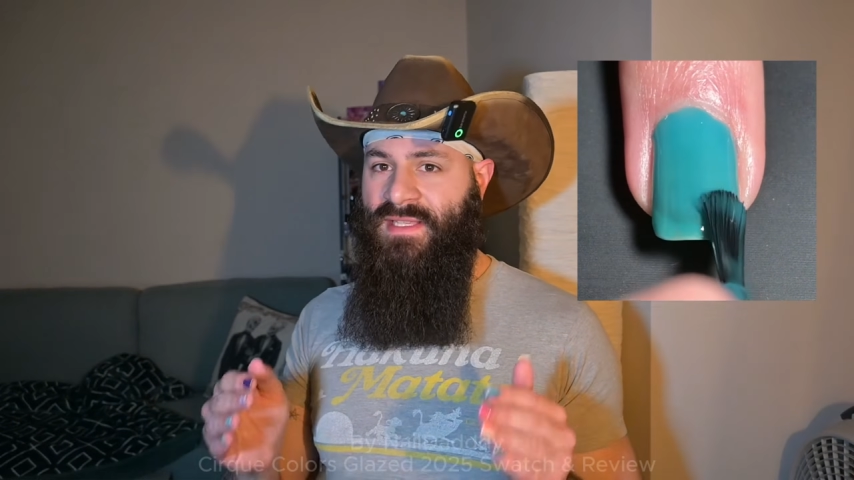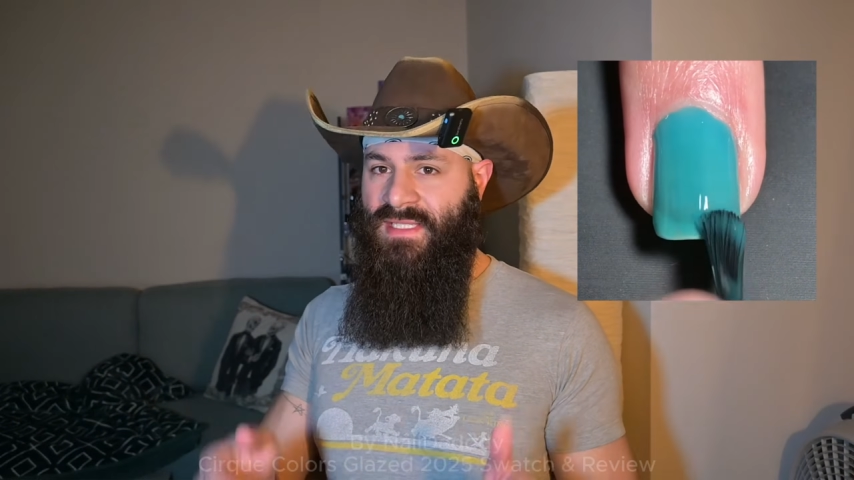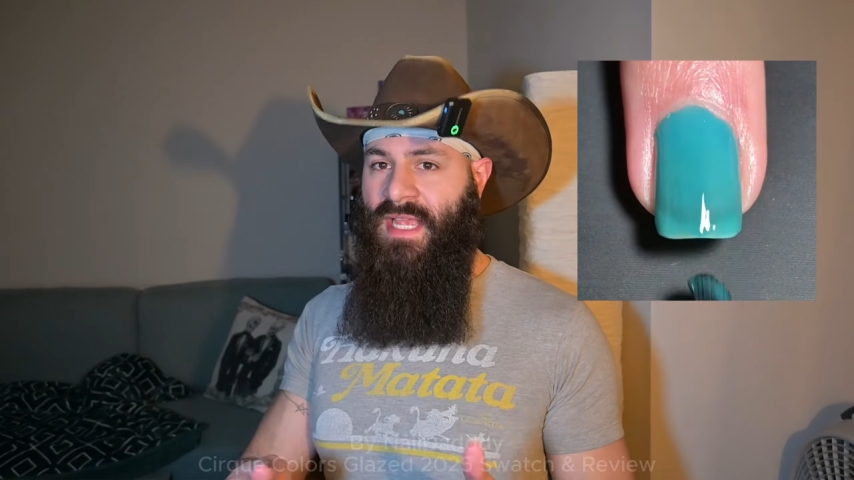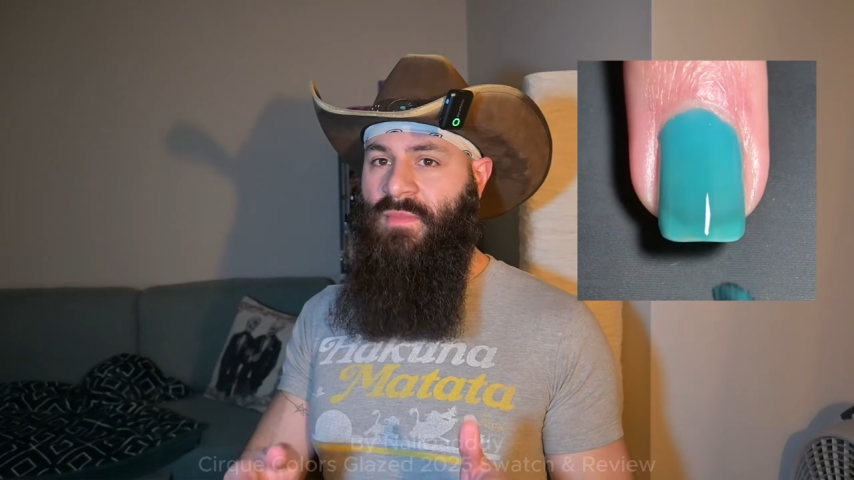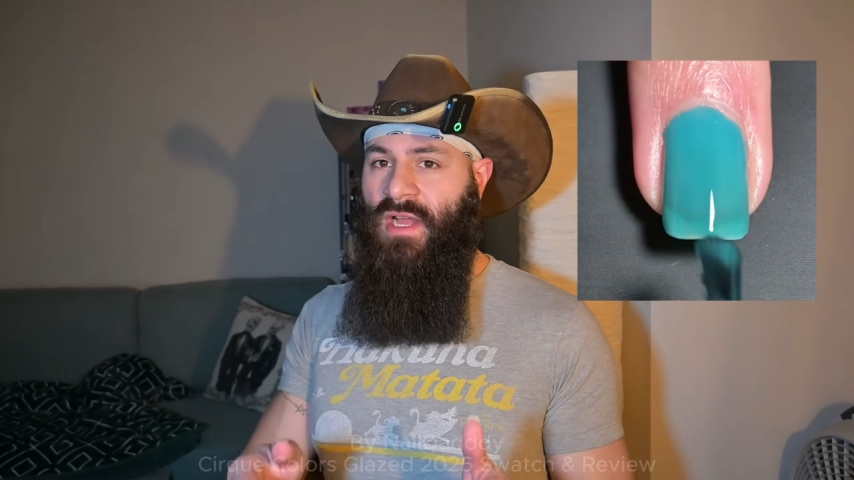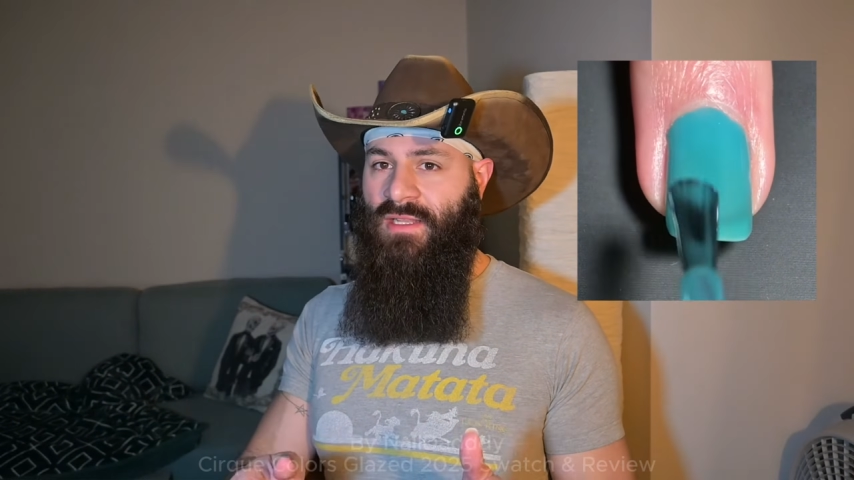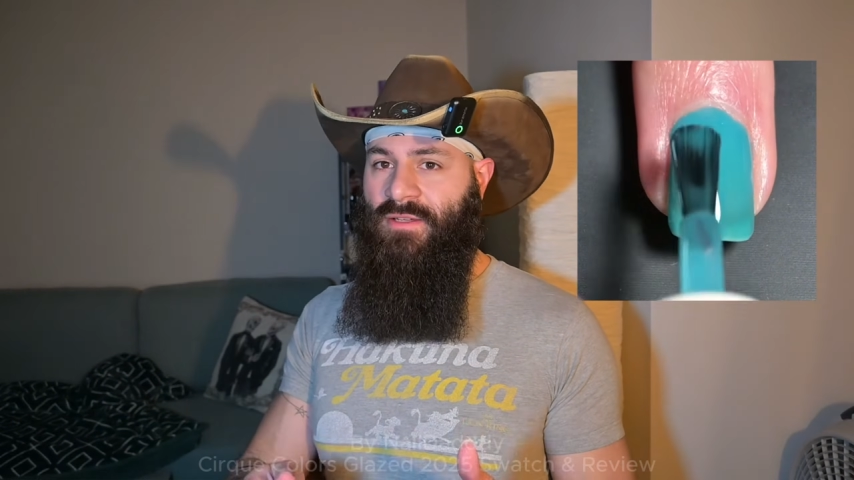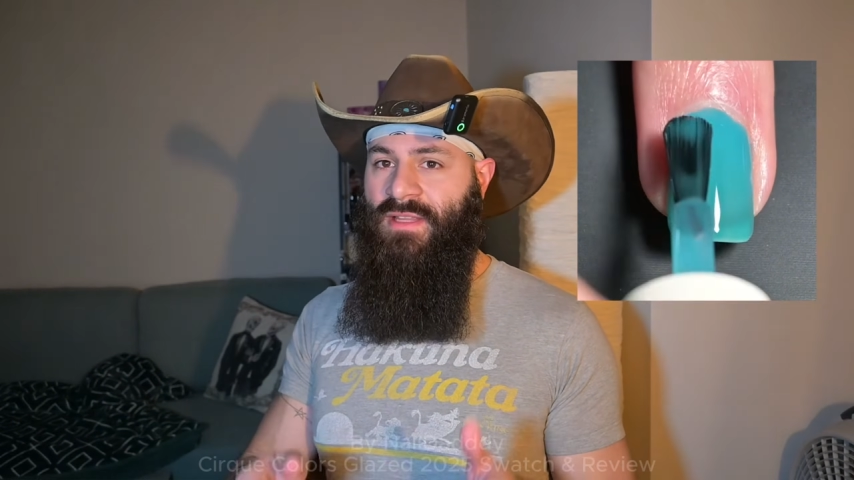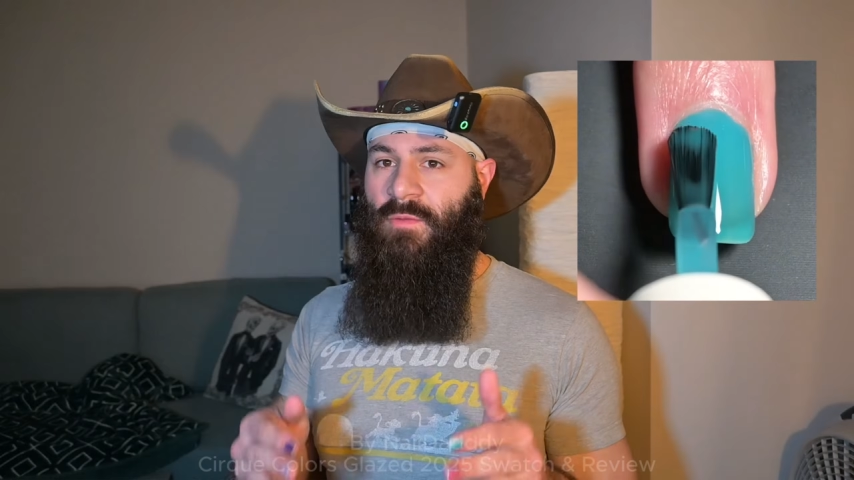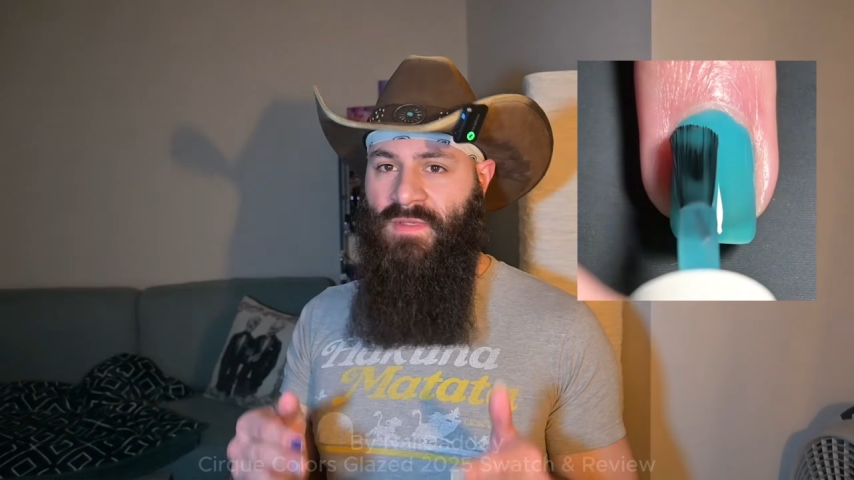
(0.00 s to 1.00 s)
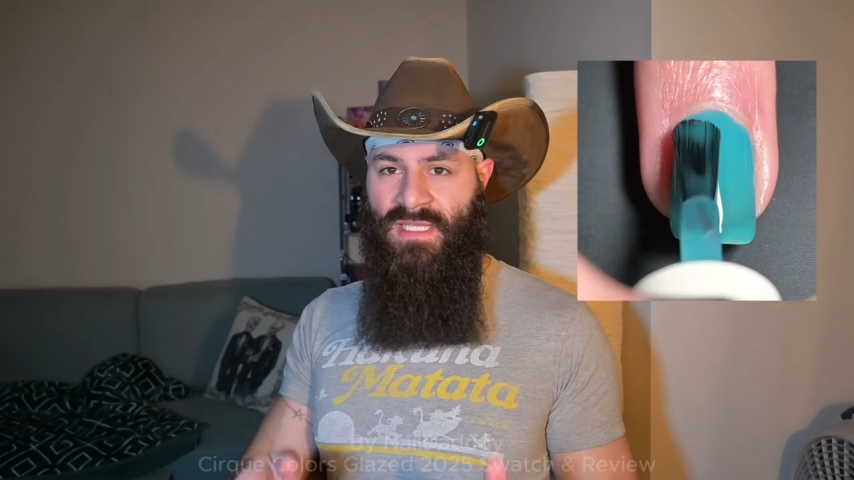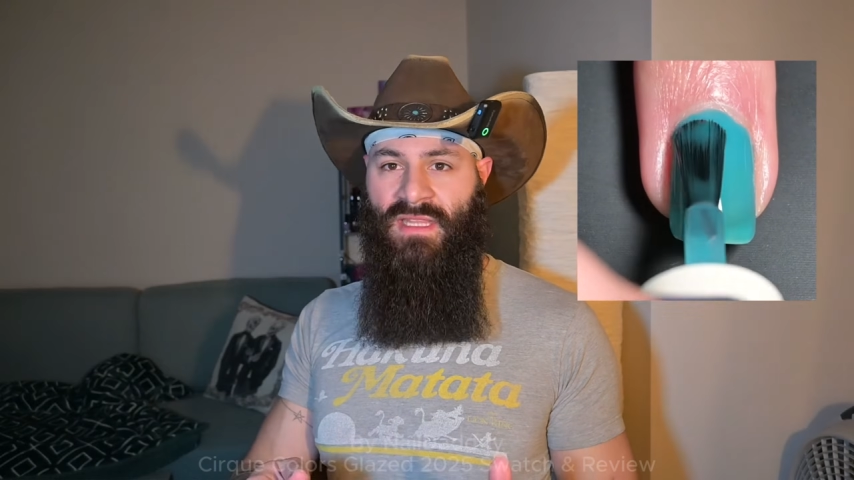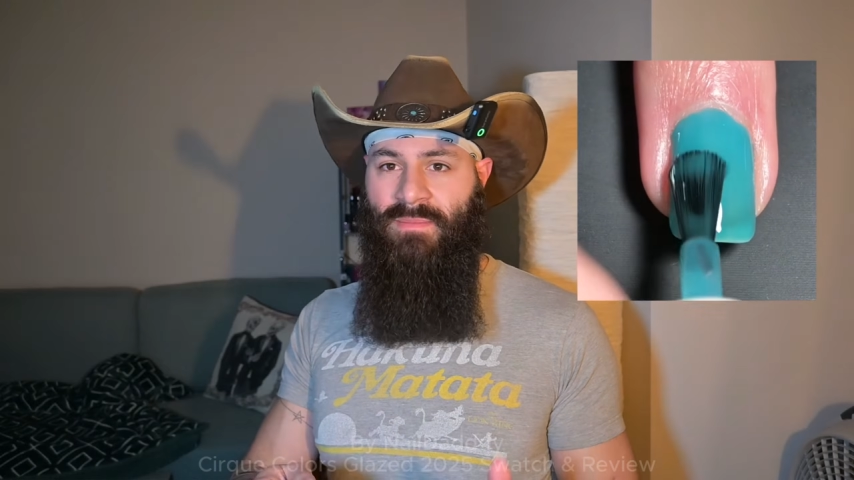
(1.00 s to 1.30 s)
the same color that was in the